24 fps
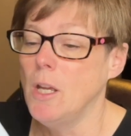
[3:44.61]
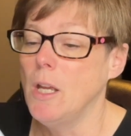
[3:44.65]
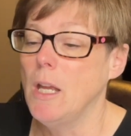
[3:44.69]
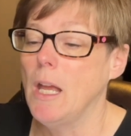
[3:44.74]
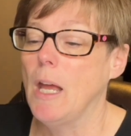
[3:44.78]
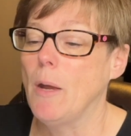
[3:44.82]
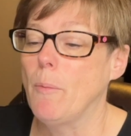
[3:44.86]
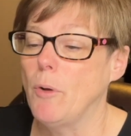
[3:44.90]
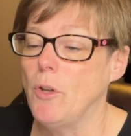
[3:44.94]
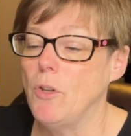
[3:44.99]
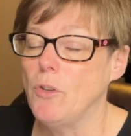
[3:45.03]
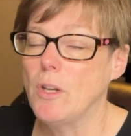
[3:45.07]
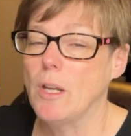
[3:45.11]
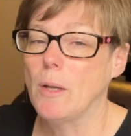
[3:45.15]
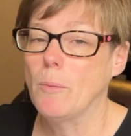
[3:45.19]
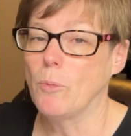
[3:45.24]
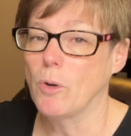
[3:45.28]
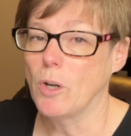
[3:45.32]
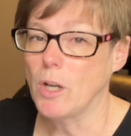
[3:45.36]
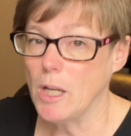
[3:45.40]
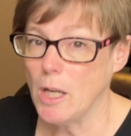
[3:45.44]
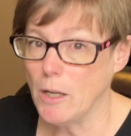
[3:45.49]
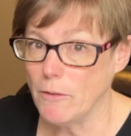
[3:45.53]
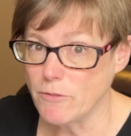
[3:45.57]
And when you get
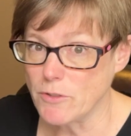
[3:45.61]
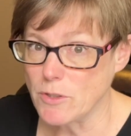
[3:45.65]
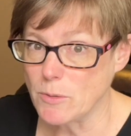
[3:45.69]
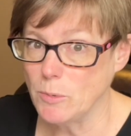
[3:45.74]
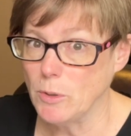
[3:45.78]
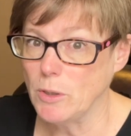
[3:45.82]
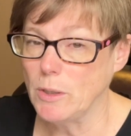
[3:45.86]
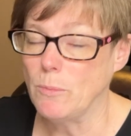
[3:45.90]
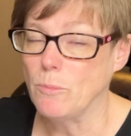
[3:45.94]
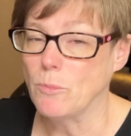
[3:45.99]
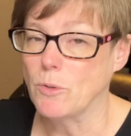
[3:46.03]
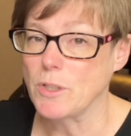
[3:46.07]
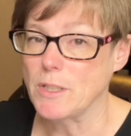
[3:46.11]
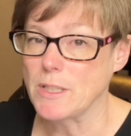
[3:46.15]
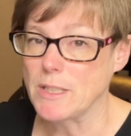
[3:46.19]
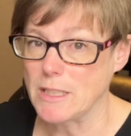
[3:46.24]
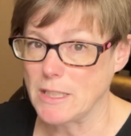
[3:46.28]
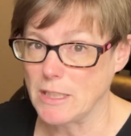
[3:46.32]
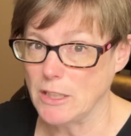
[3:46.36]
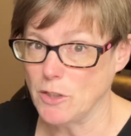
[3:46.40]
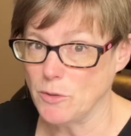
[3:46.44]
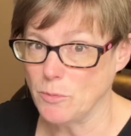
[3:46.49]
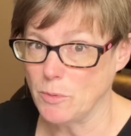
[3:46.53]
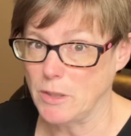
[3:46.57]
more comfortable and more
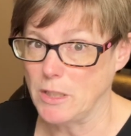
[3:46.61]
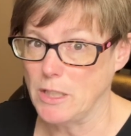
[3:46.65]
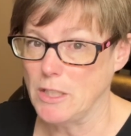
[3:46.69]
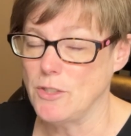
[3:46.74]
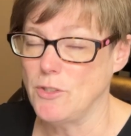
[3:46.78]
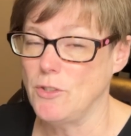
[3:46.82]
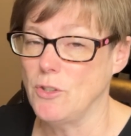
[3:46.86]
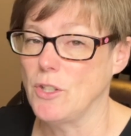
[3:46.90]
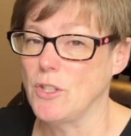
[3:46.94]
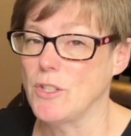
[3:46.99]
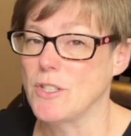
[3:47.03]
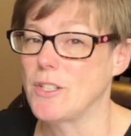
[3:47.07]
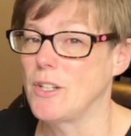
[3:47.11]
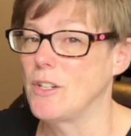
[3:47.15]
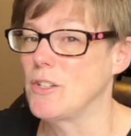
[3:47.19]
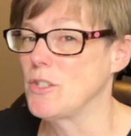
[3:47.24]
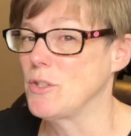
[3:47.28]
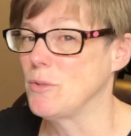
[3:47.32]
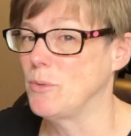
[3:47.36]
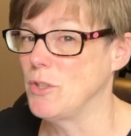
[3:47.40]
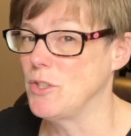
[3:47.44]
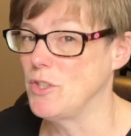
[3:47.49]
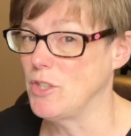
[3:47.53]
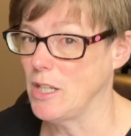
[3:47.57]
skilled with this, you can start
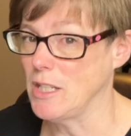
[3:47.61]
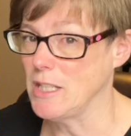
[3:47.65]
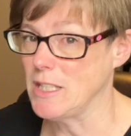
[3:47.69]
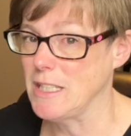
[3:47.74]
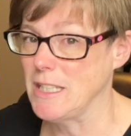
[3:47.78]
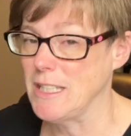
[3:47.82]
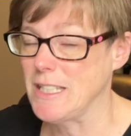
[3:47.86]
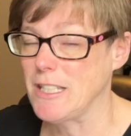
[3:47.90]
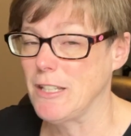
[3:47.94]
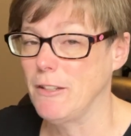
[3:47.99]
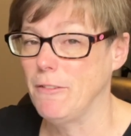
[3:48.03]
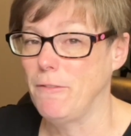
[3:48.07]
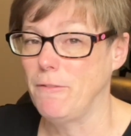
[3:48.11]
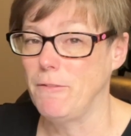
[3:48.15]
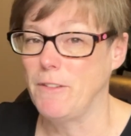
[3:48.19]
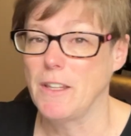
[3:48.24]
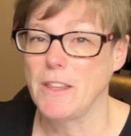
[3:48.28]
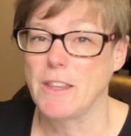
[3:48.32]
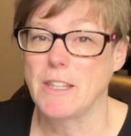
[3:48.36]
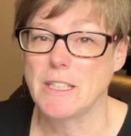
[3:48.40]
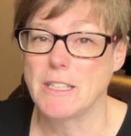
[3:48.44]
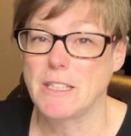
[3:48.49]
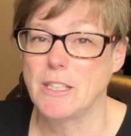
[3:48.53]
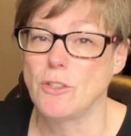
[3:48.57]
to adjust it to
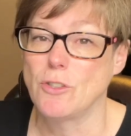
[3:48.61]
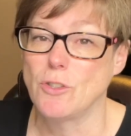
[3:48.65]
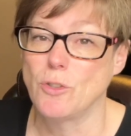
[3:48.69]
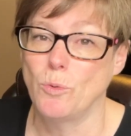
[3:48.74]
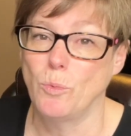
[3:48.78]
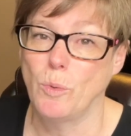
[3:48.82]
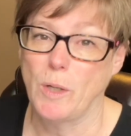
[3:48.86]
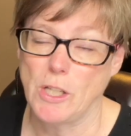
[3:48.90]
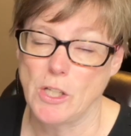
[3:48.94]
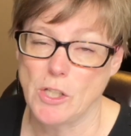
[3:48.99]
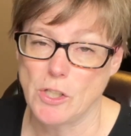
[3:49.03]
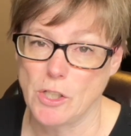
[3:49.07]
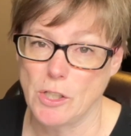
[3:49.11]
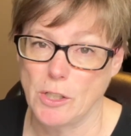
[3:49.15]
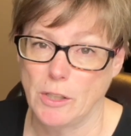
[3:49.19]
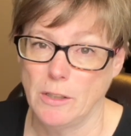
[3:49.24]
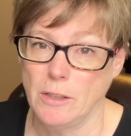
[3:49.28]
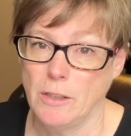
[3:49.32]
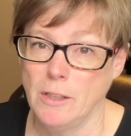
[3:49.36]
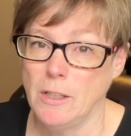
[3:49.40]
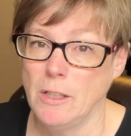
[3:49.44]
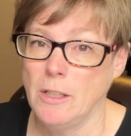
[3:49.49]
fit the situation.